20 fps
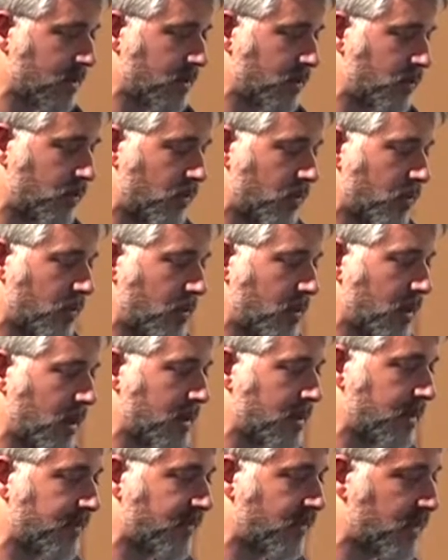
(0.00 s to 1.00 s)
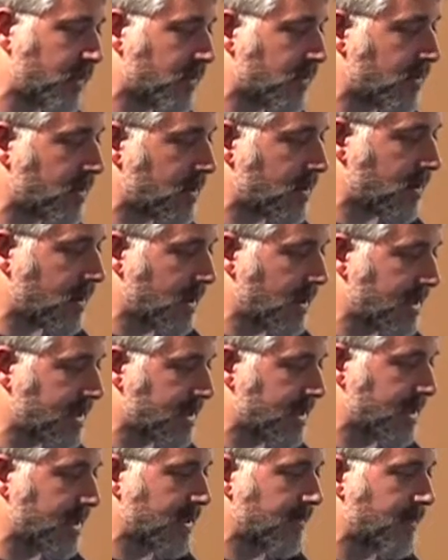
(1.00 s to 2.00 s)
do in the future
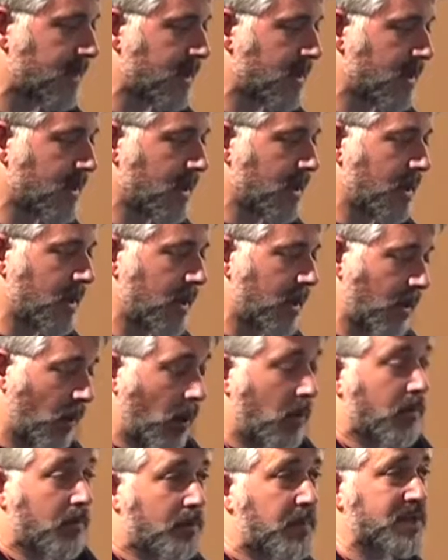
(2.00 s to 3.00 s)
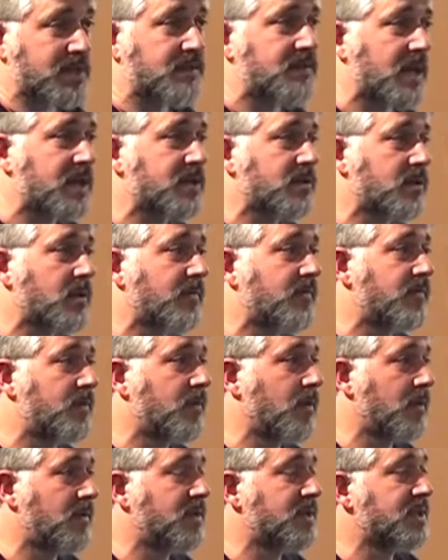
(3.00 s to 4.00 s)
is our presentation of
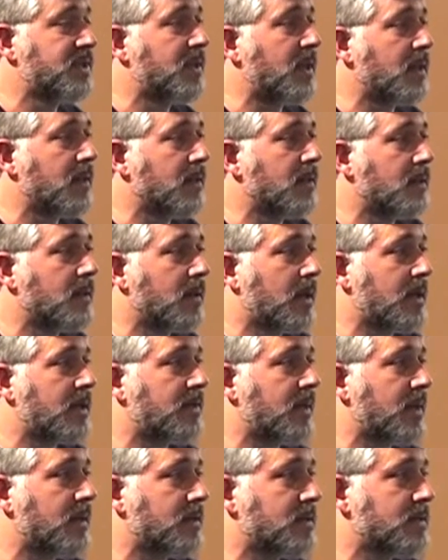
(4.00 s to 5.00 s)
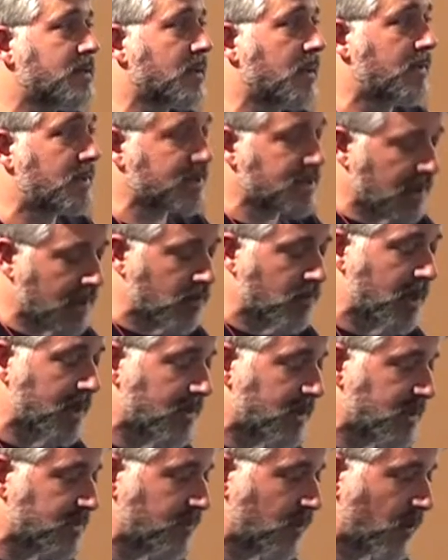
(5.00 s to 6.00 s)
digital heritage, uh, digital
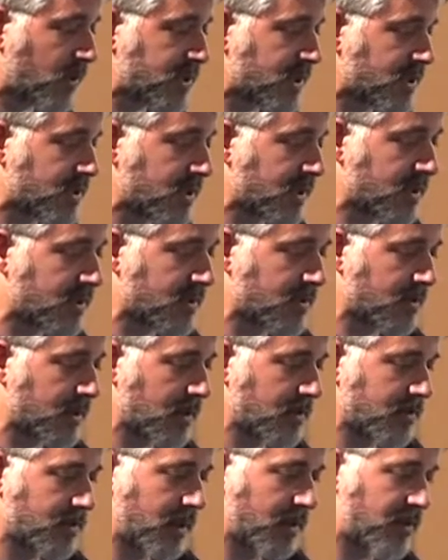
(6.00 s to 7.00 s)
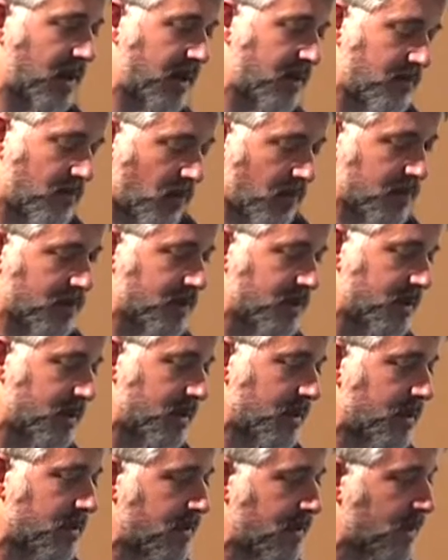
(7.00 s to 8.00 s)
humanities projects that, that, that, are involved in
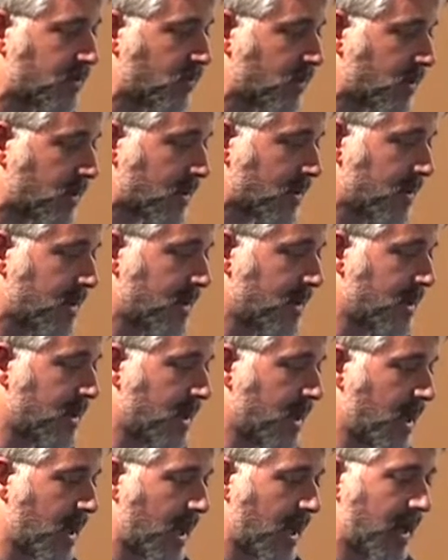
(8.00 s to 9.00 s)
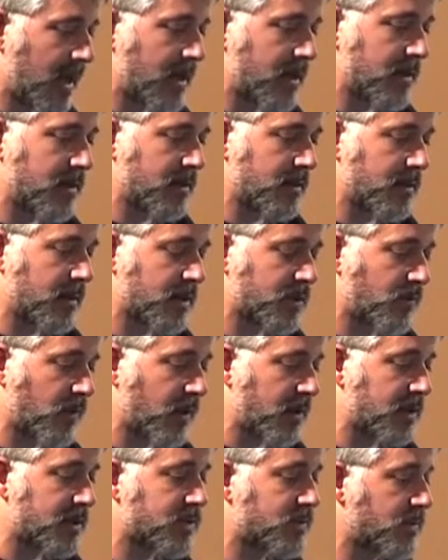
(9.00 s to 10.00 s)
the network, and as
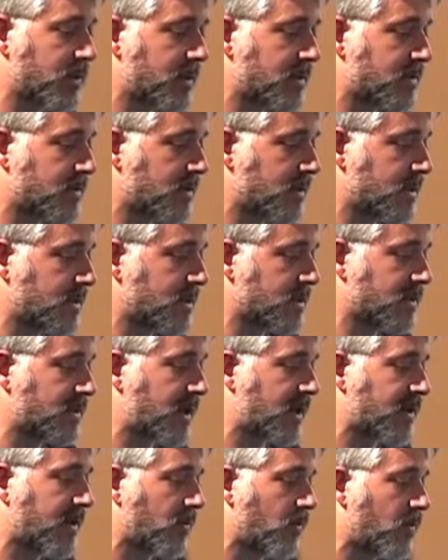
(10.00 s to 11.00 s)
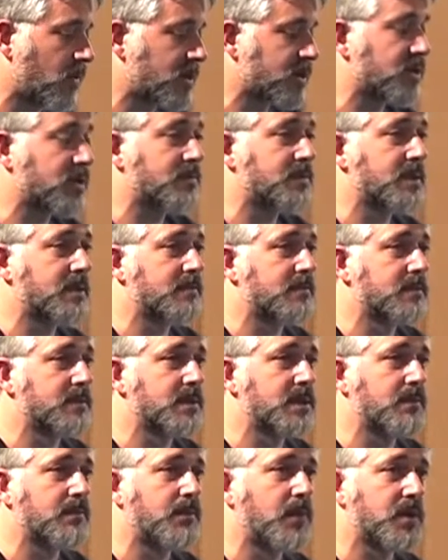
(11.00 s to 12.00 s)
well as doing these internal workshops
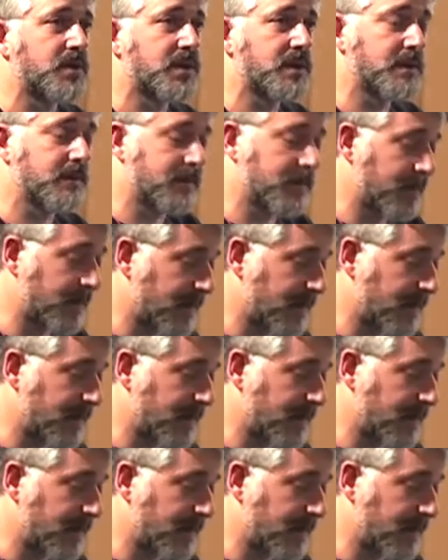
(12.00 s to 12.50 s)
and symposia.